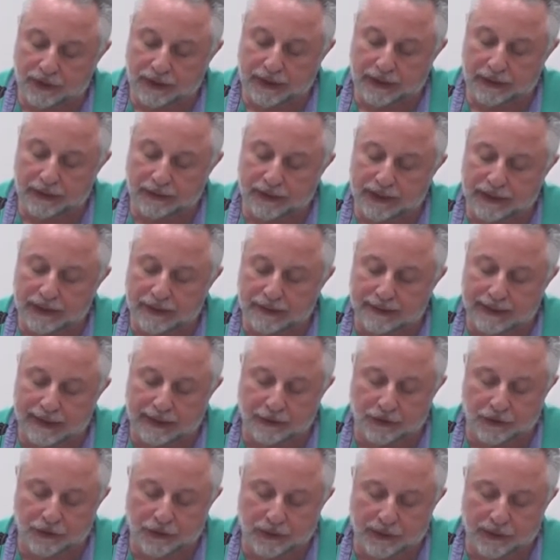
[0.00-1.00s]
here
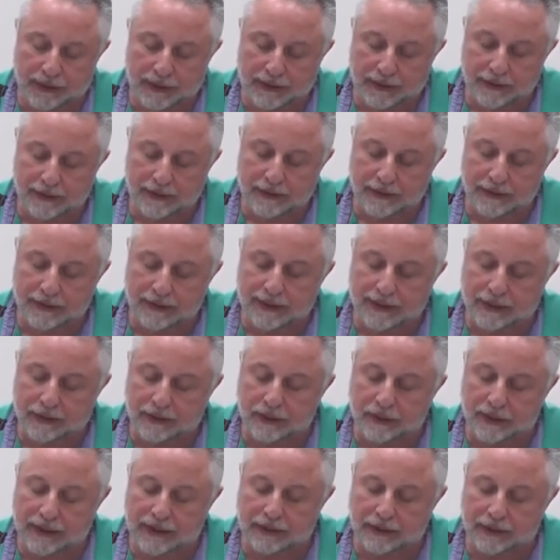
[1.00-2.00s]
accentuates that
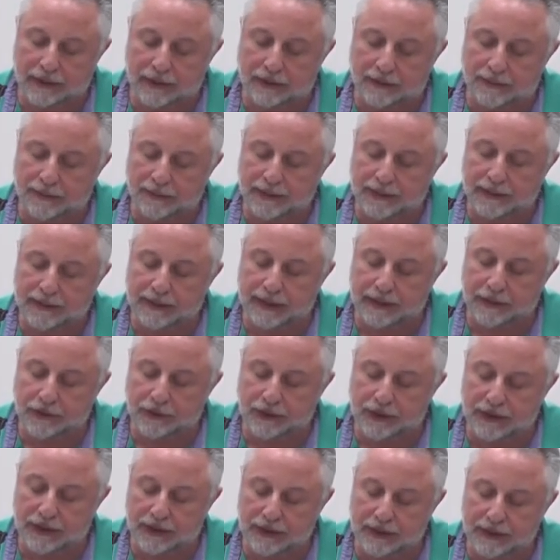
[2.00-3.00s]
psychoanalytic
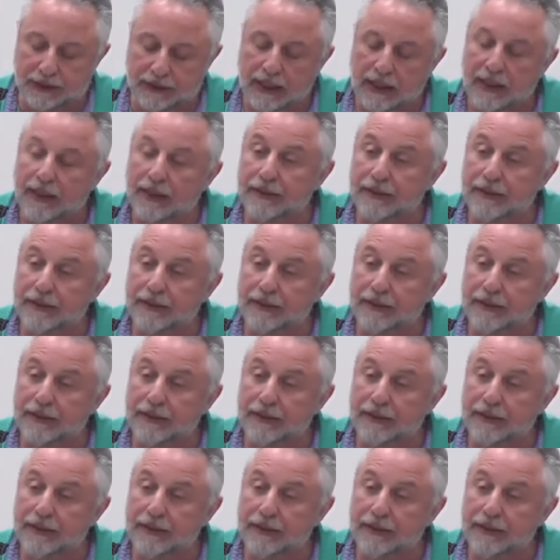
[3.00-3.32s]
interpretations